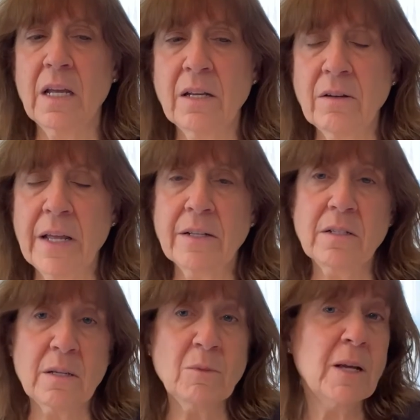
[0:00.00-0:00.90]
it
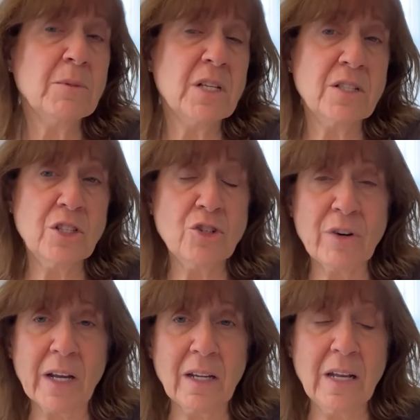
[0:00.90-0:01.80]
sometimes does the
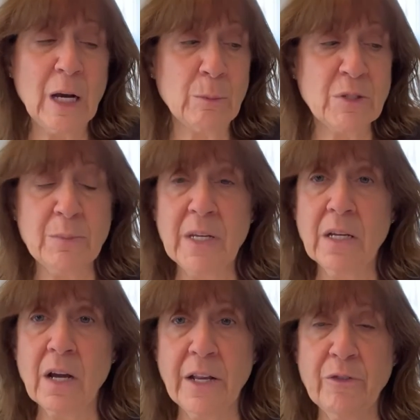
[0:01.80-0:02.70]
trick and helps me
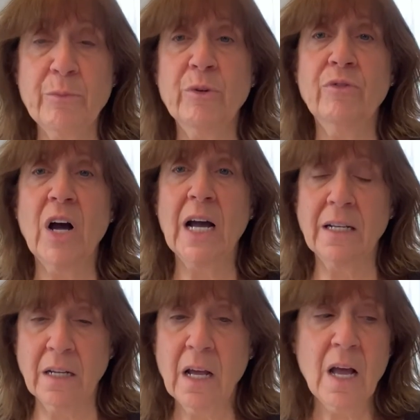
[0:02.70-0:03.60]
kind of move
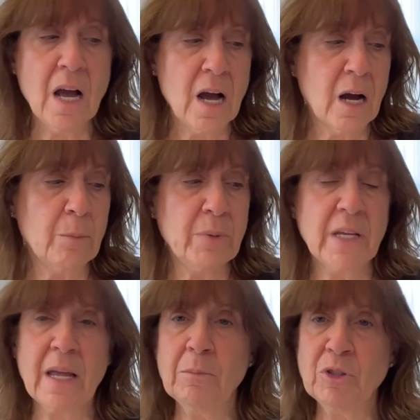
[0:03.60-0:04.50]
on. Being
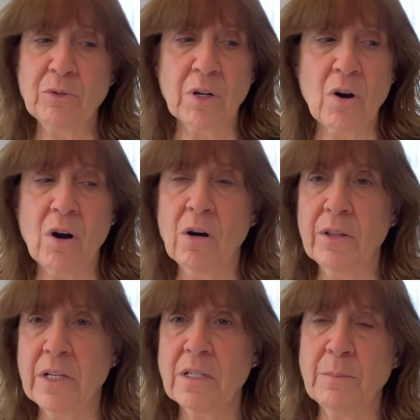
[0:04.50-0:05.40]
able to recall
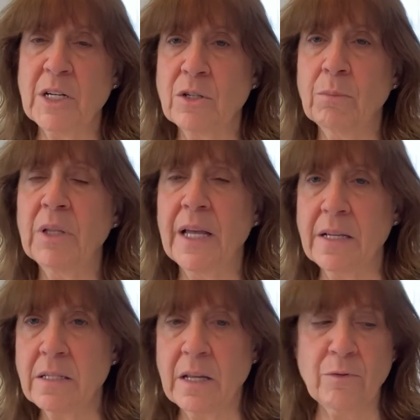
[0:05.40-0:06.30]
this special
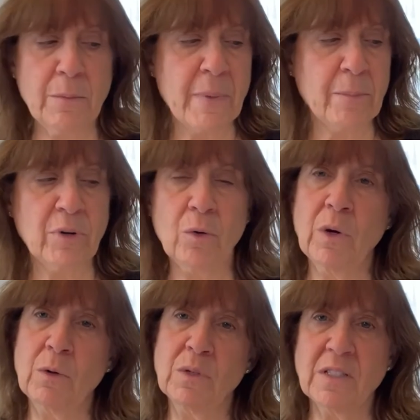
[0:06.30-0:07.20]
place and remembering
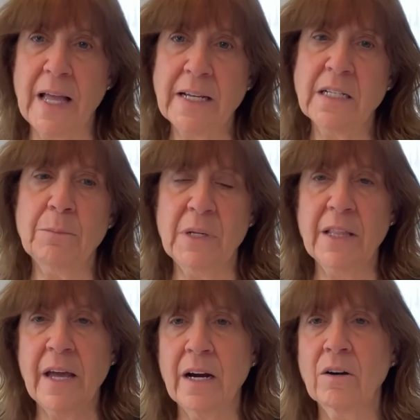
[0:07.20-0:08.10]
what it was like to be
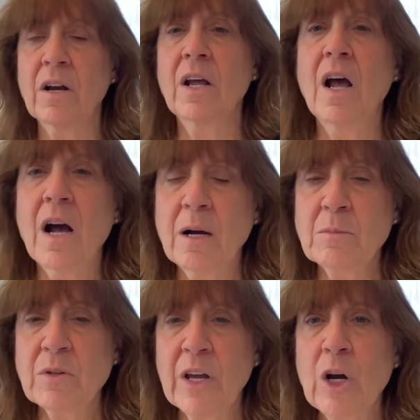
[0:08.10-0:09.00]
there.
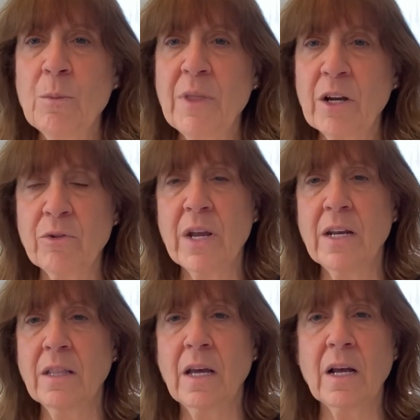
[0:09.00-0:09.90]
So I hope that
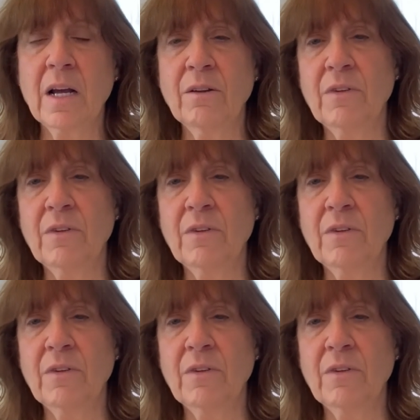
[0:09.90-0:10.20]
creating that kind of